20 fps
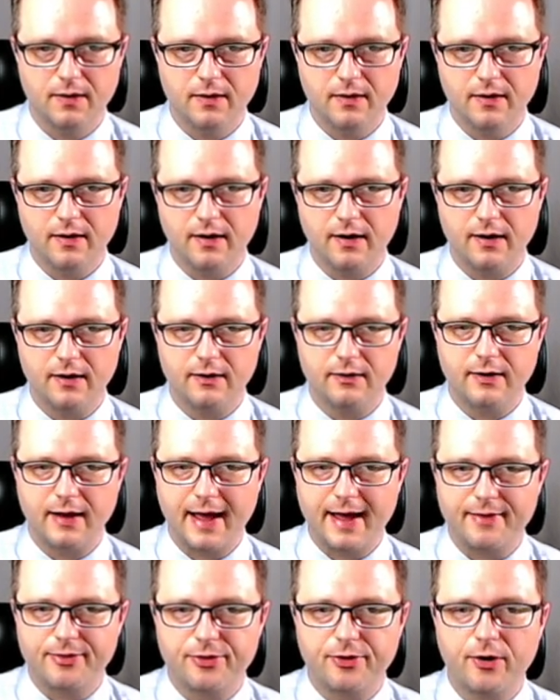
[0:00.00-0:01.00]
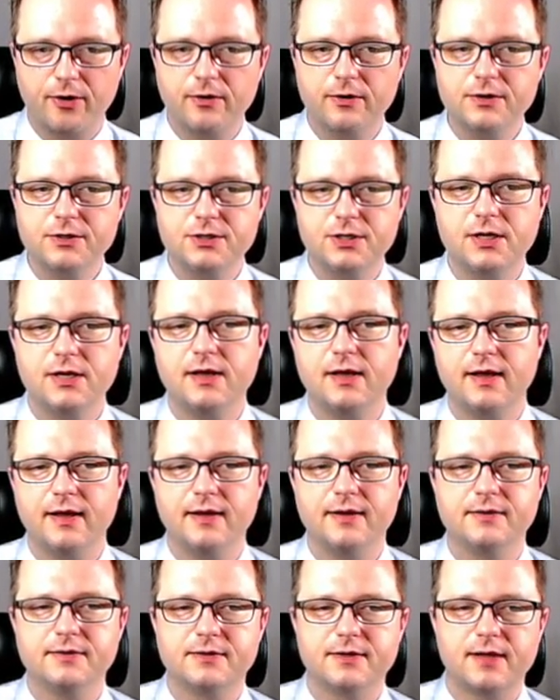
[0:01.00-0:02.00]
An anthology
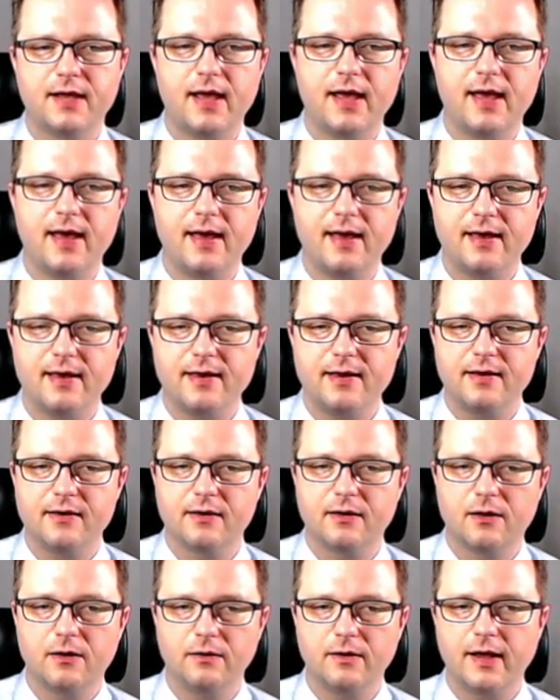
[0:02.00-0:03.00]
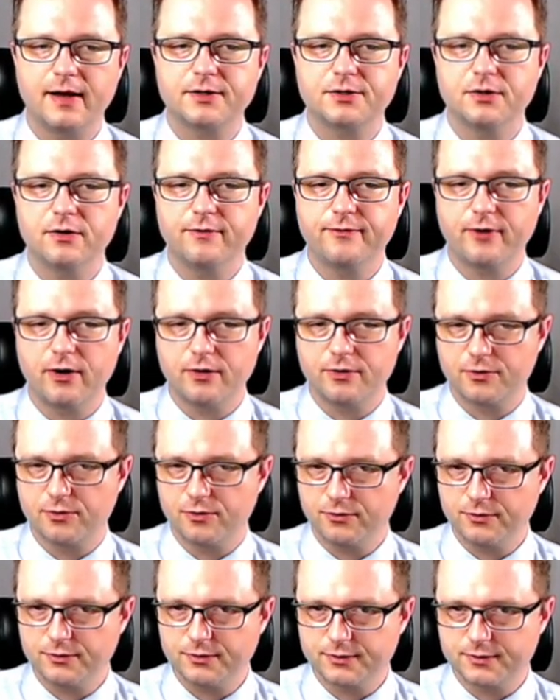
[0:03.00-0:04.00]
is a collection of
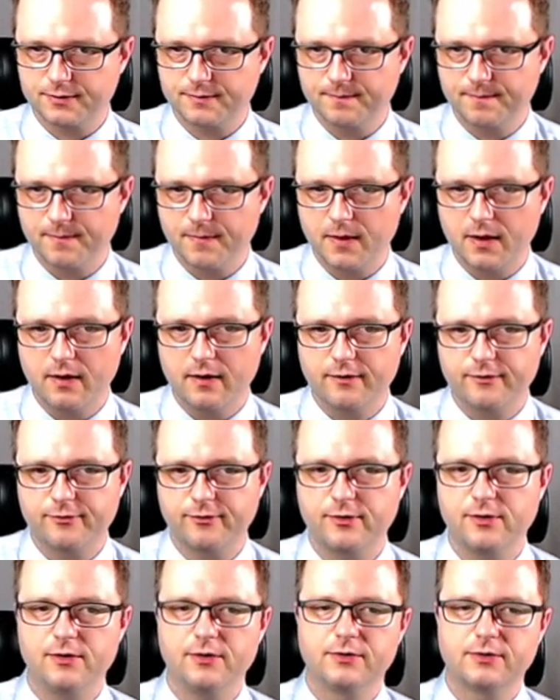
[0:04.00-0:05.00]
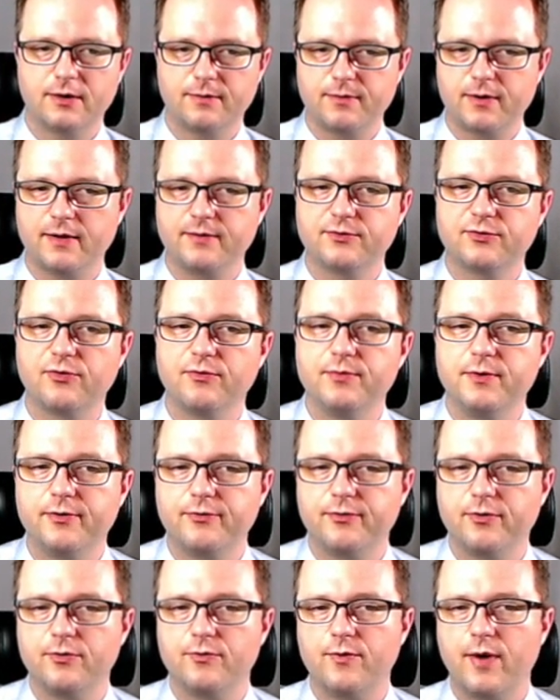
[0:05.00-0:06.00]
articles, sometimes from
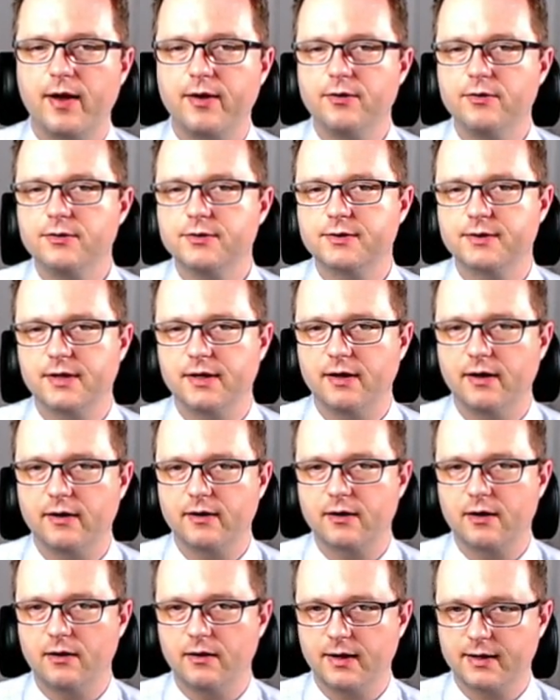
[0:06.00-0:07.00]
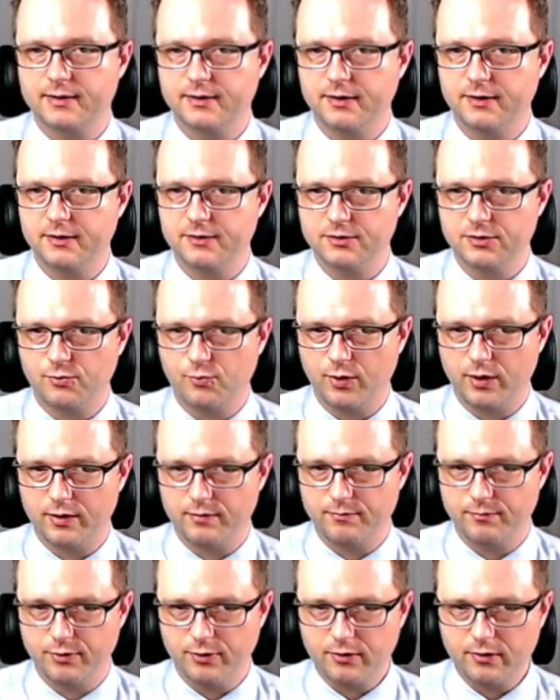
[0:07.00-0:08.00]
different writers, collected into one
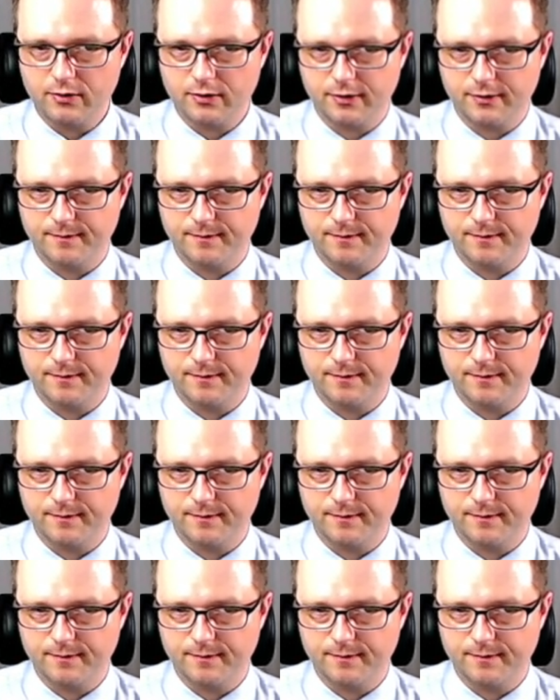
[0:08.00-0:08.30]
book.